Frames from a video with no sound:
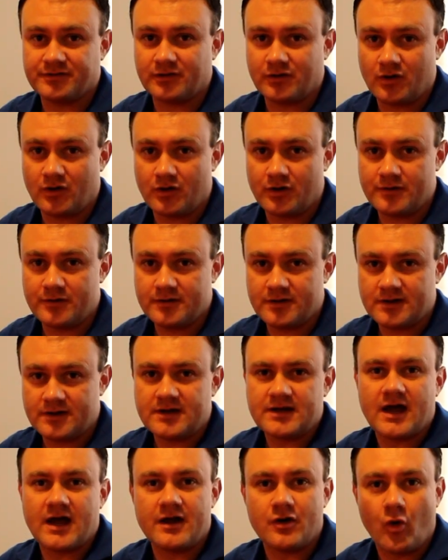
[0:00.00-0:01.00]
to learn
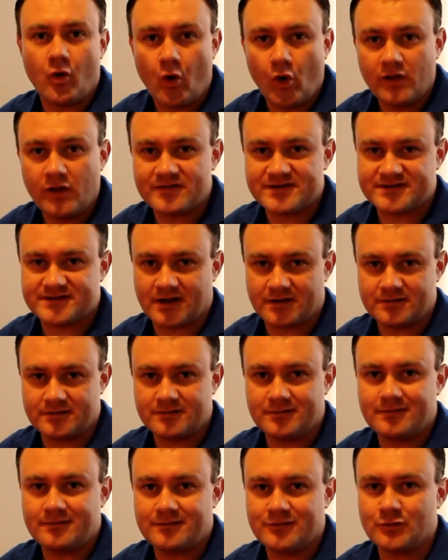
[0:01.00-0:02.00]
and all of a
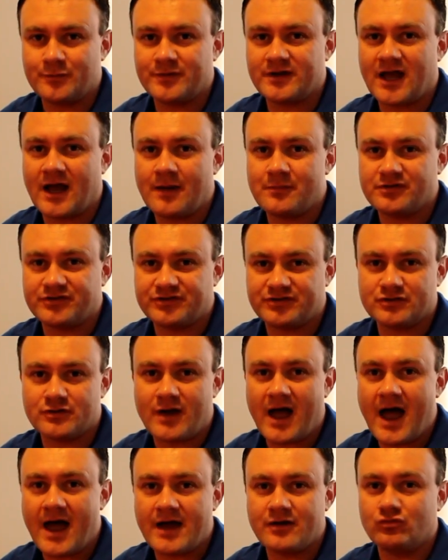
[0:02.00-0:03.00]
sudden you'll be able to
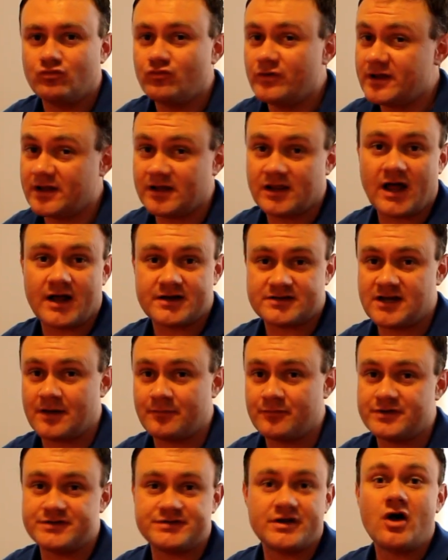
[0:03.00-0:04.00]
add really large
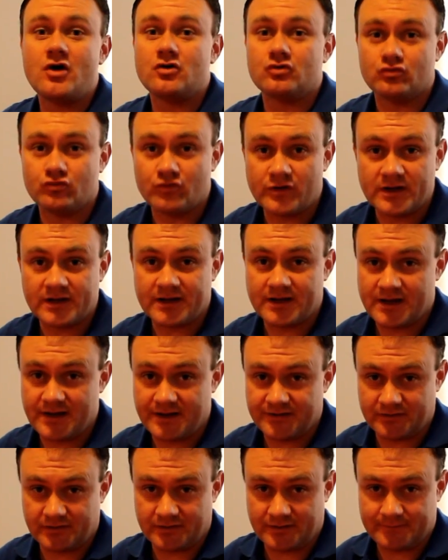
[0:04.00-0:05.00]
numbers really
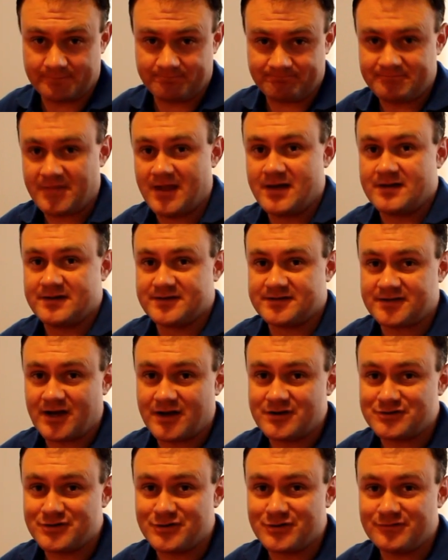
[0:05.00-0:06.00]
easily.
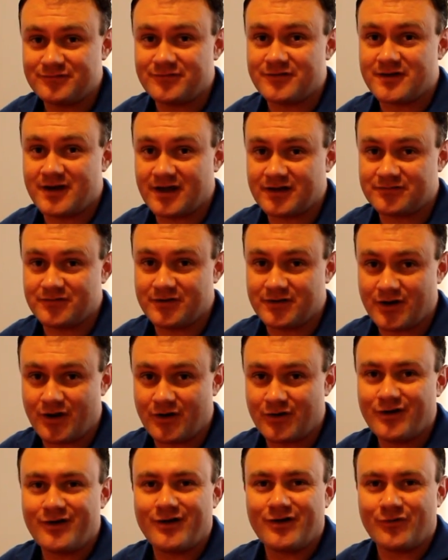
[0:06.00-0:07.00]
Stay tuned for the next
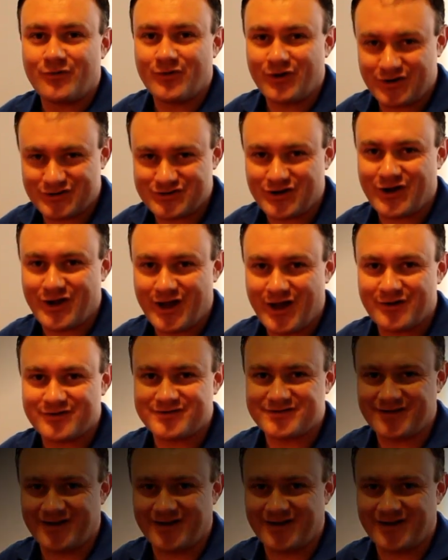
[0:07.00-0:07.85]
video when I show you how it's